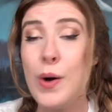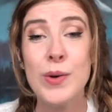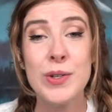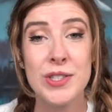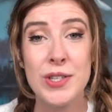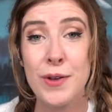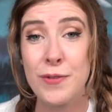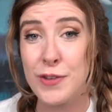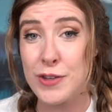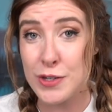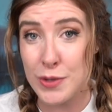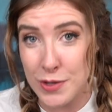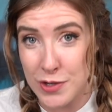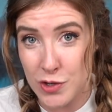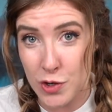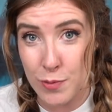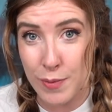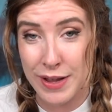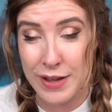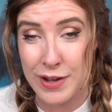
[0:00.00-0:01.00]
Also, if you do
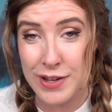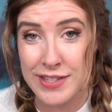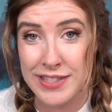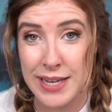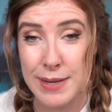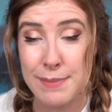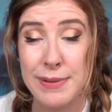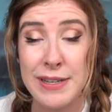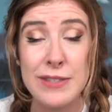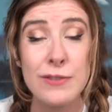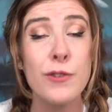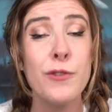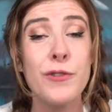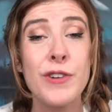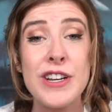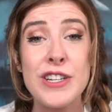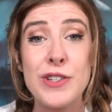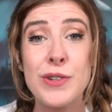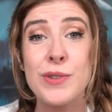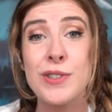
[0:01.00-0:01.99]
enjoy my content, please feel
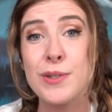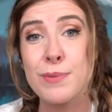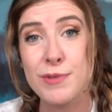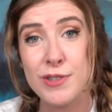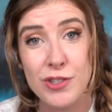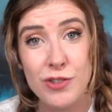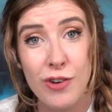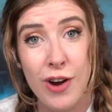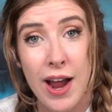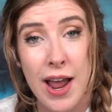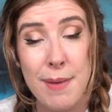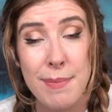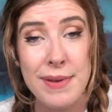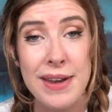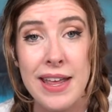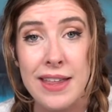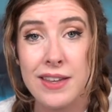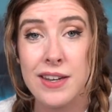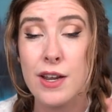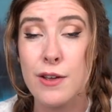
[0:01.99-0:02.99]
free to subscribe
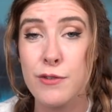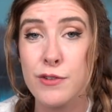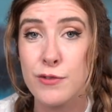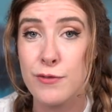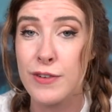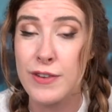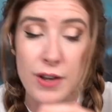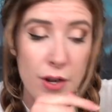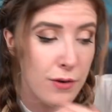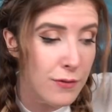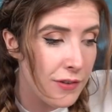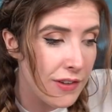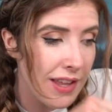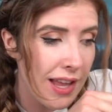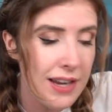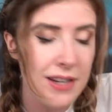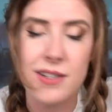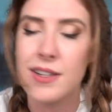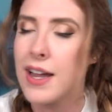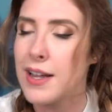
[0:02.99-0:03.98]
and hit the notif
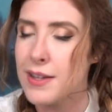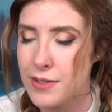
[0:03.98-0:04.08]
notification.